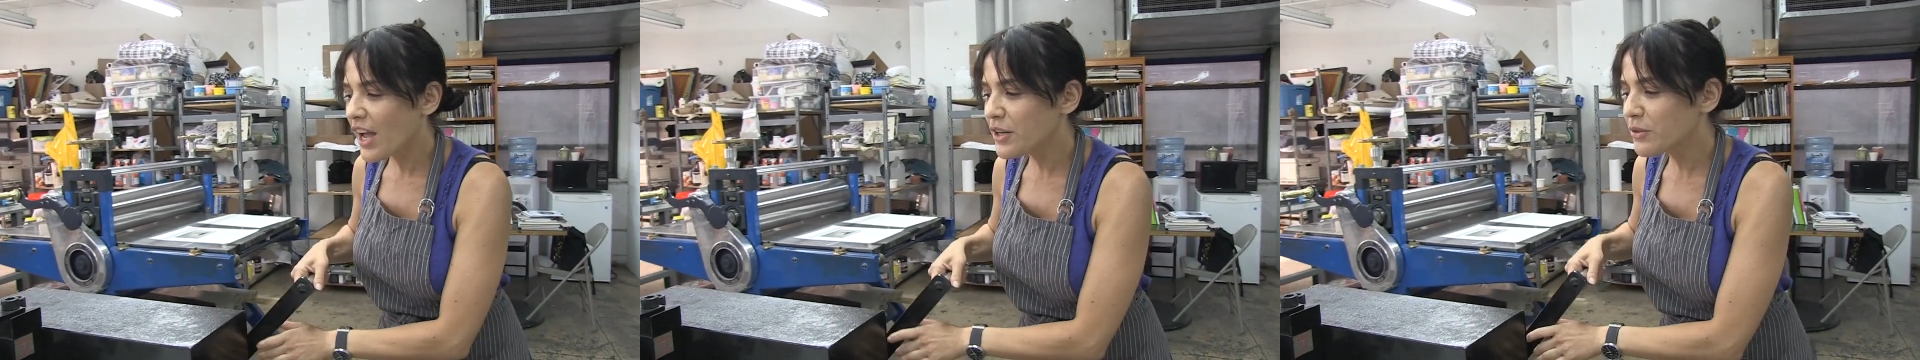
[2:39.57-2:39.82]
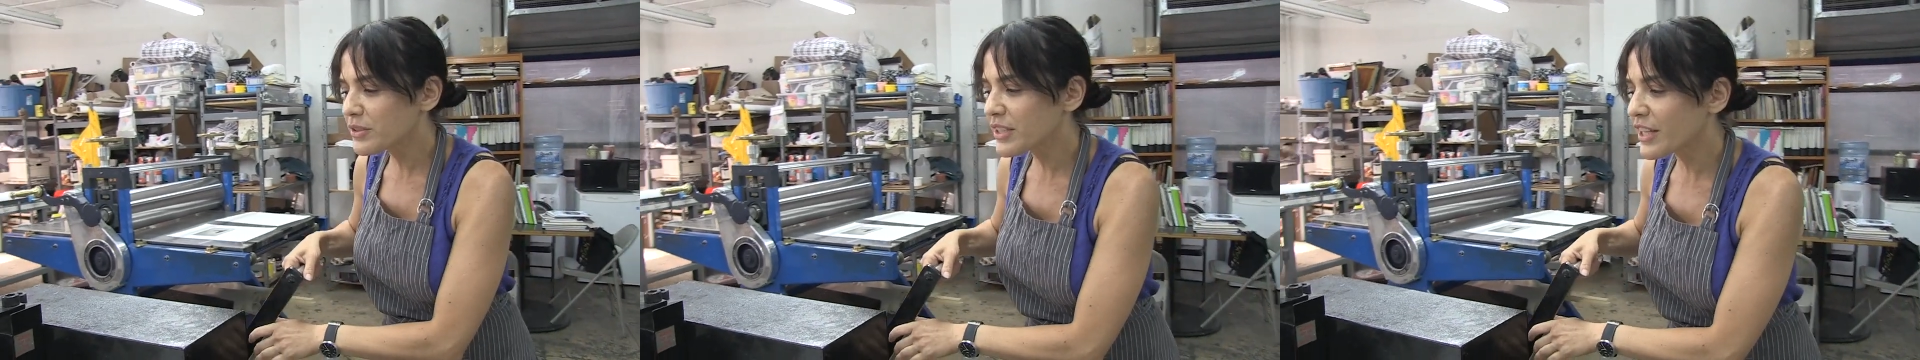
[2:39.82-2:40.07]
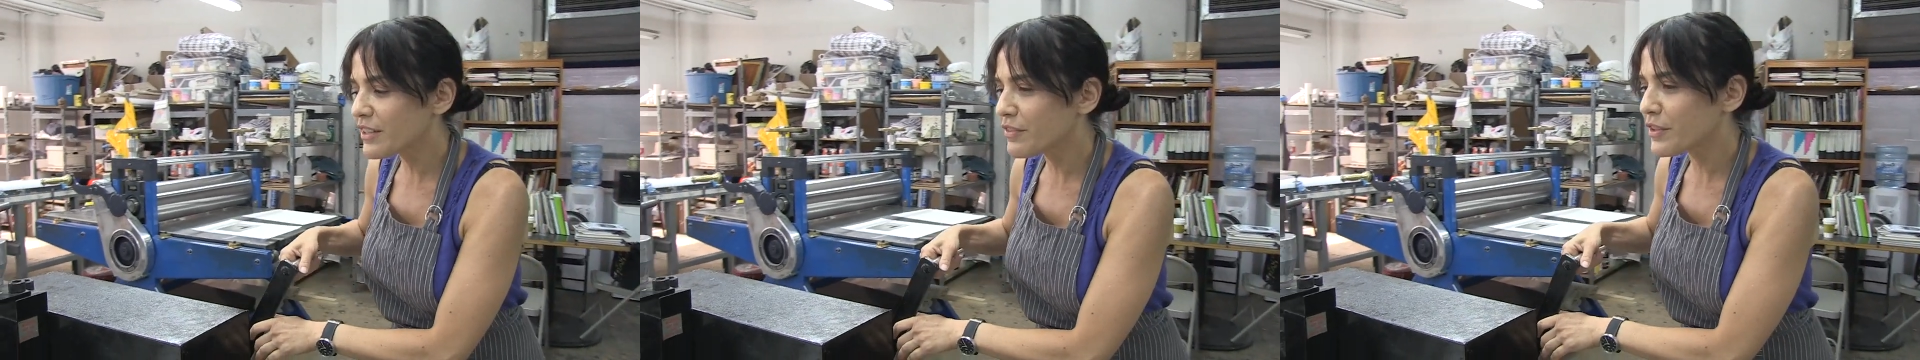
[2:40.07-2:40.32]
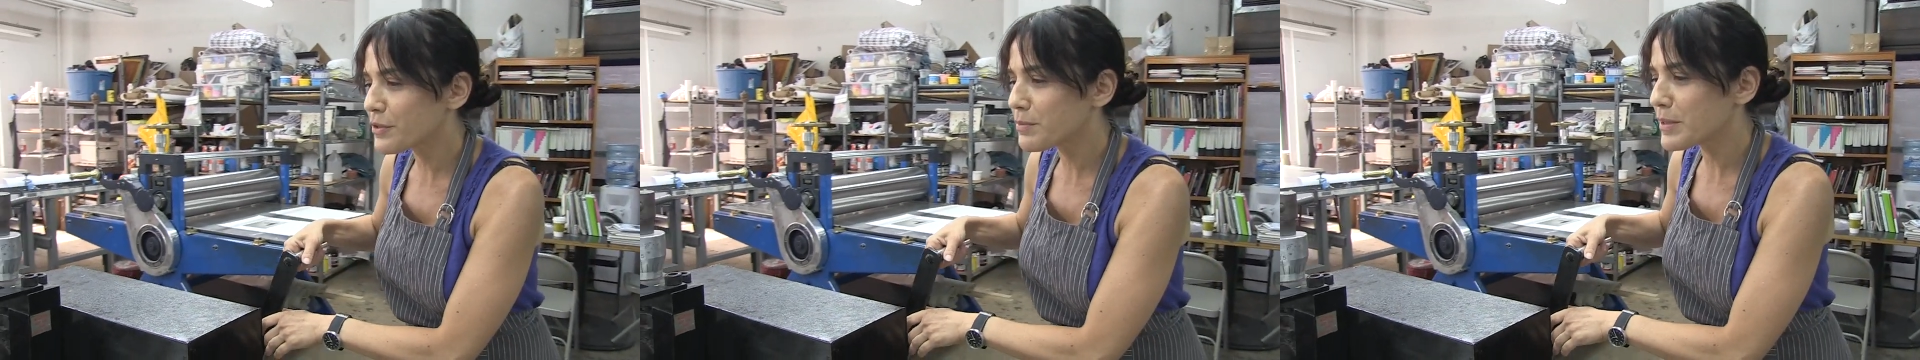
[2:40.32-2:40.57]
know a lot of
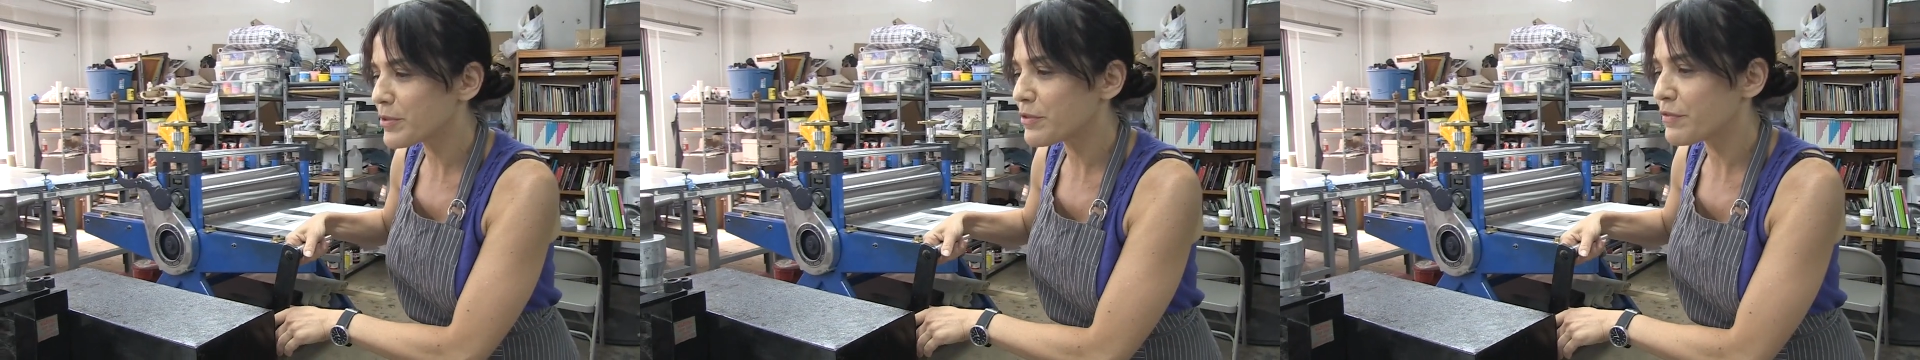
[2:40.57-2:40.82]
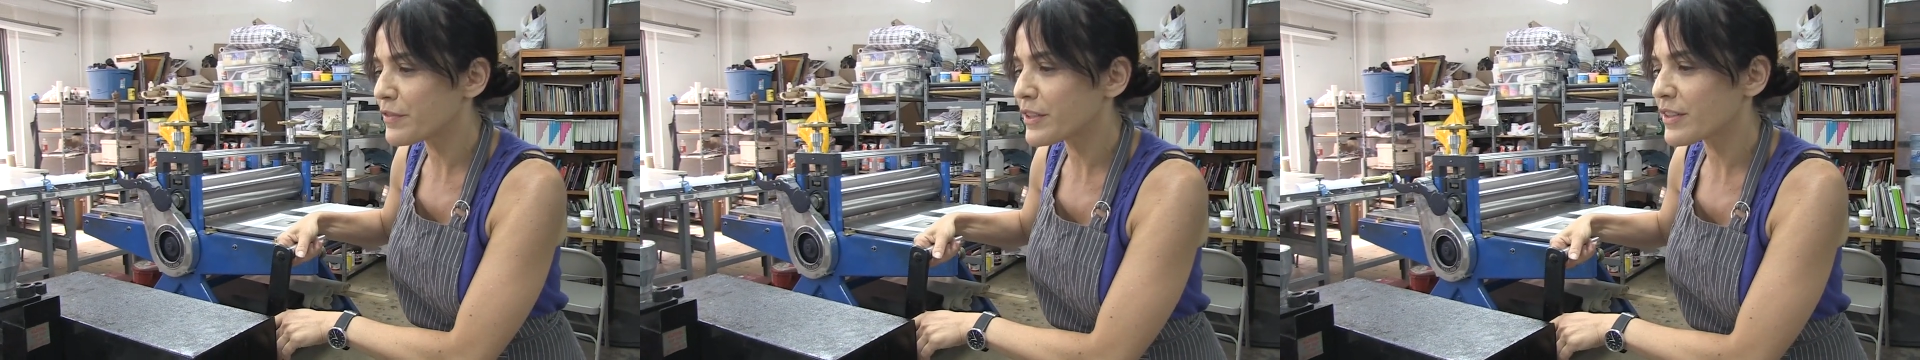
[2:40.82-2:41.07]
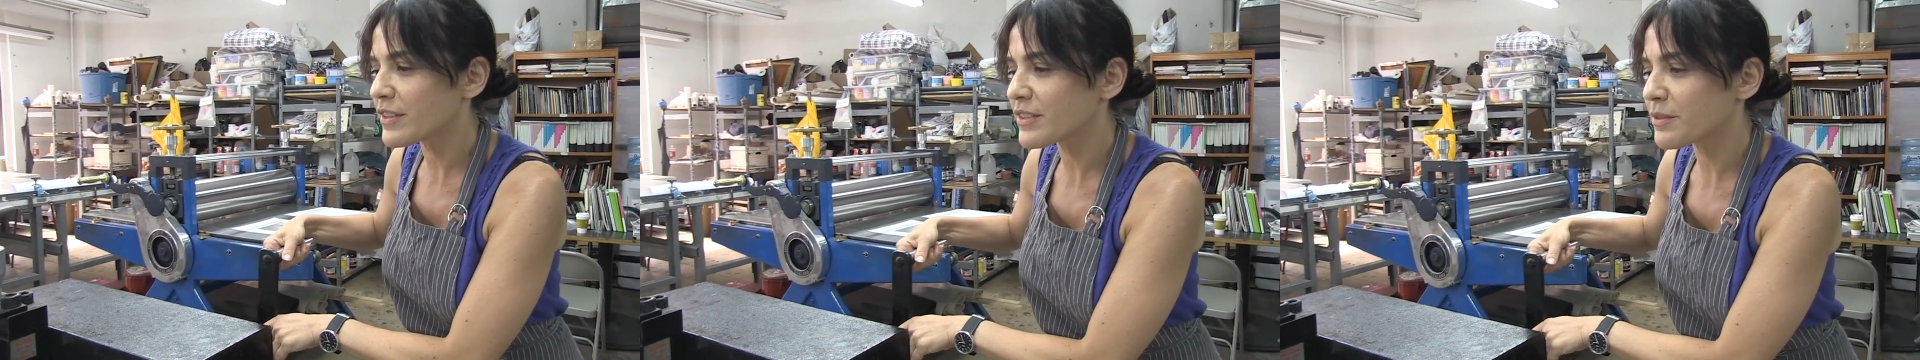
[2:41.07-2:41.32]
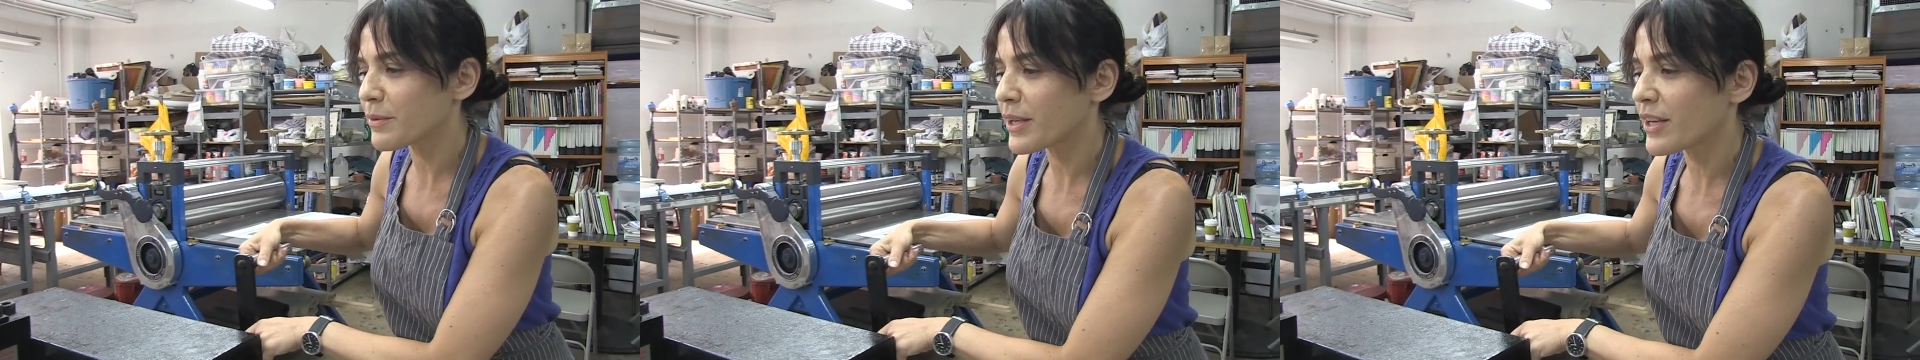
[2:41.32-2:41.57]
other people who feel
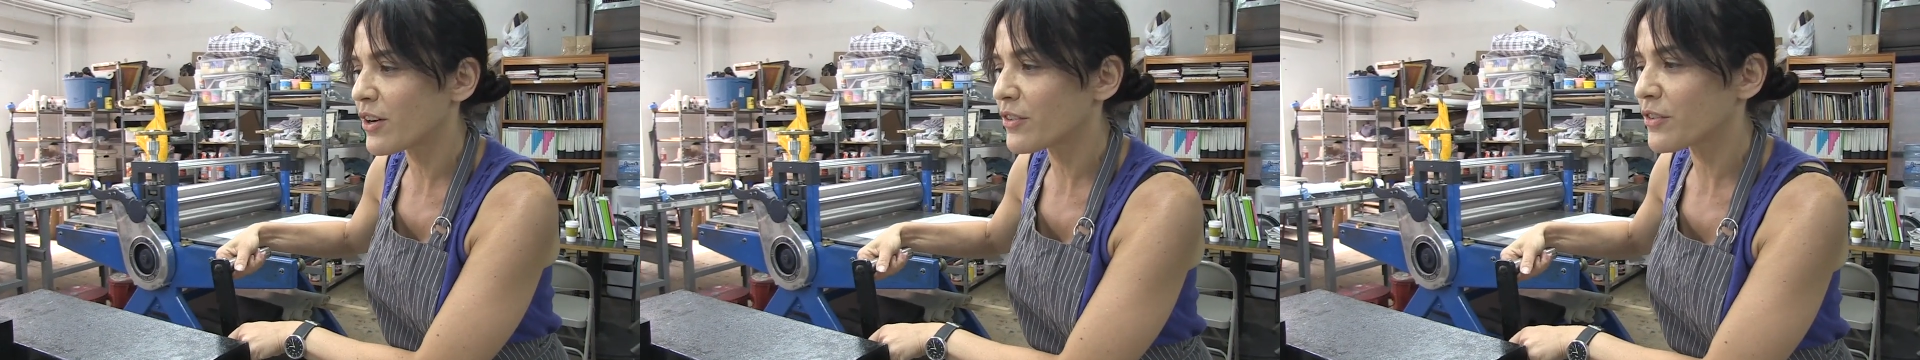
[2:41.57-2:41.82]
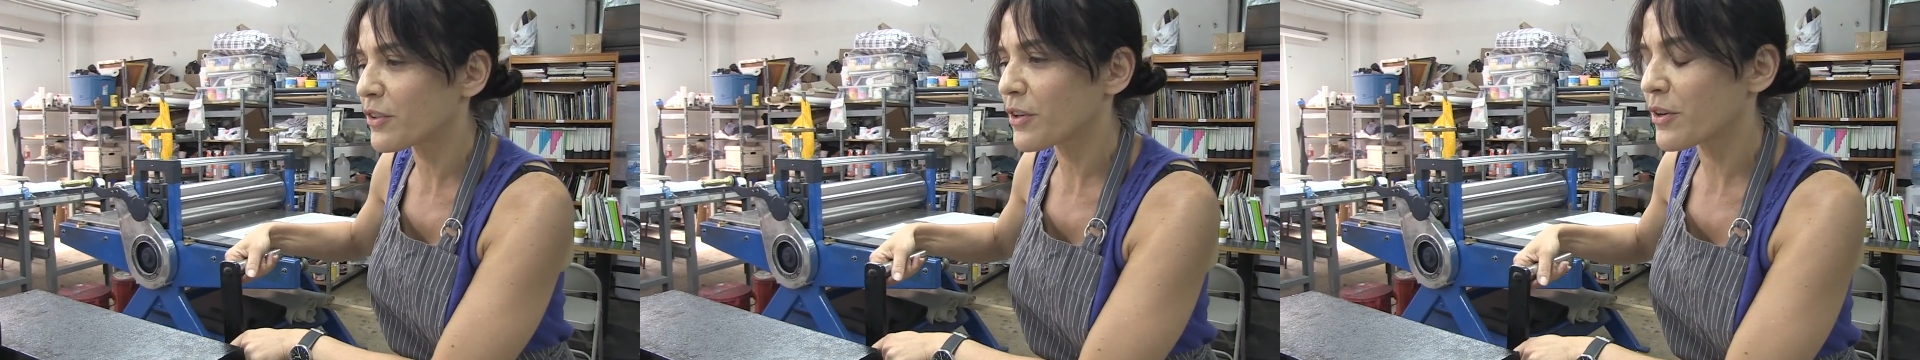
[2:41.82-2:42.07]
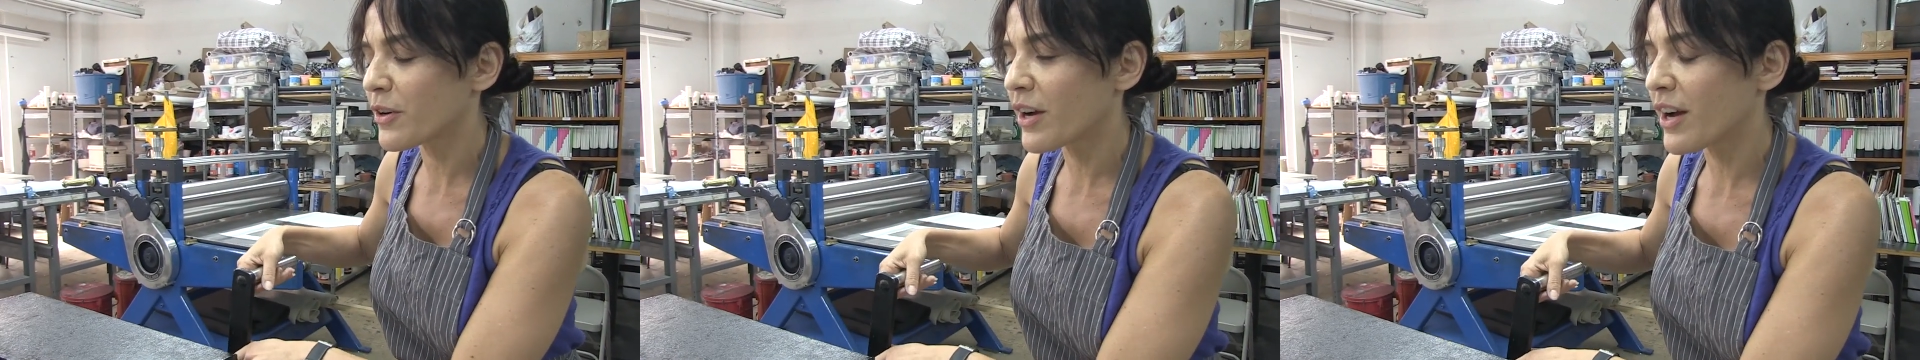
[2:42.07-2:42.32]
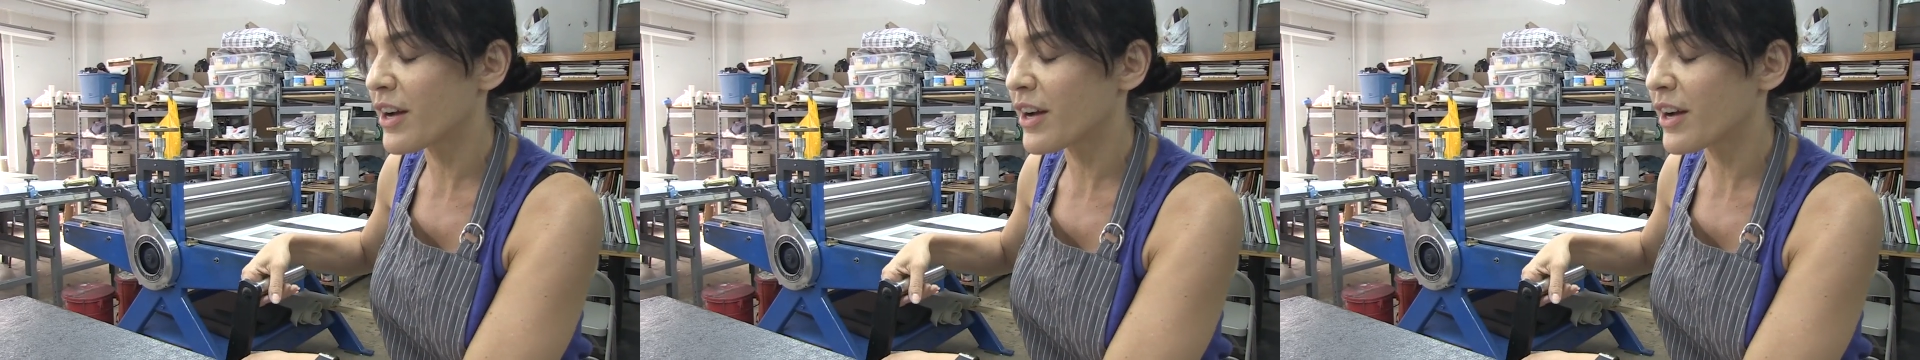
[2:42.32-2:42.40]
this way also.